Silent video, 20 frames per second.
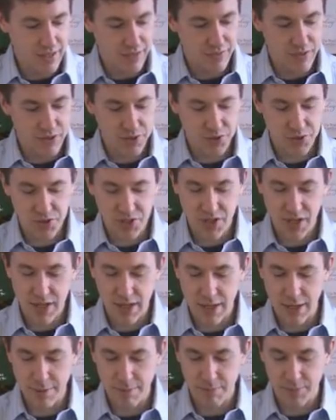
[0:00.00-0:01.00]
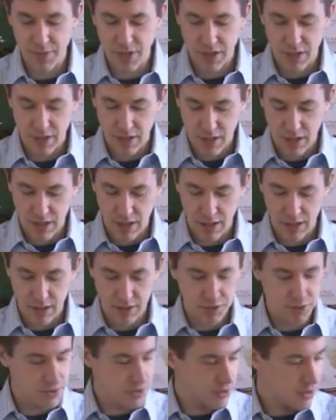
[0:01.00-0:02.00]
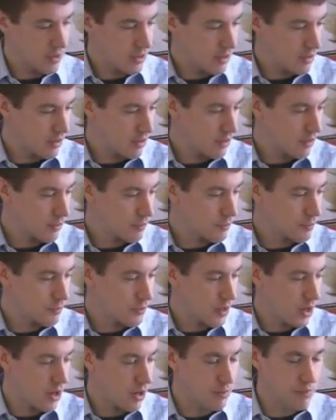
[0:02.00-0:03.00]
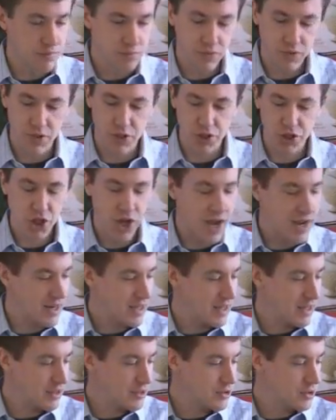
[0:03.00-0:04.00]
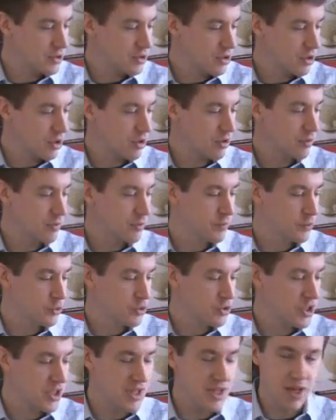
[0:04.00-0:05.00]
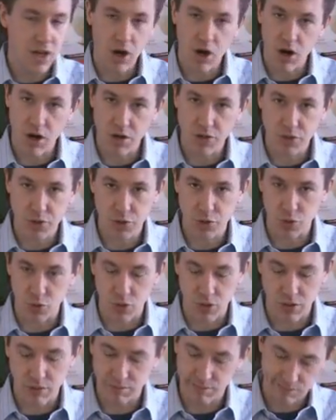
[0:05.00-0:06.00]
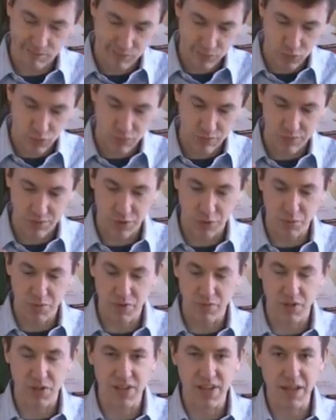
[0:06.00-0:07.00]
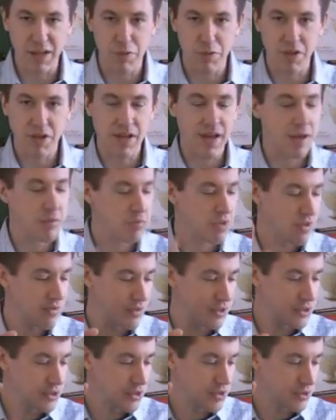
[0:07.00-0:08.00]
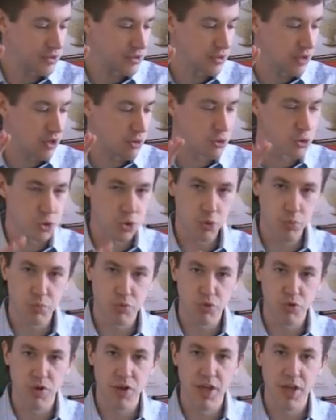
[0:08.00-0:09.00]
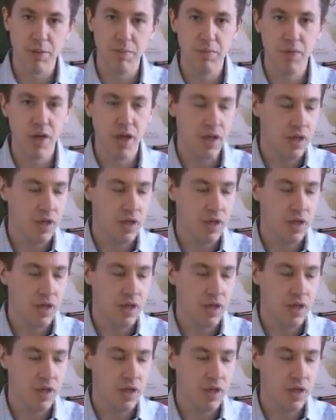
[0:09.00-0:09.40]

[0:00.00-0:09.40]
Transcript: This tea is from the Chinese Kung Fu Tea Art Store, a little bit of a lengthy name, and this is their CKFTAS.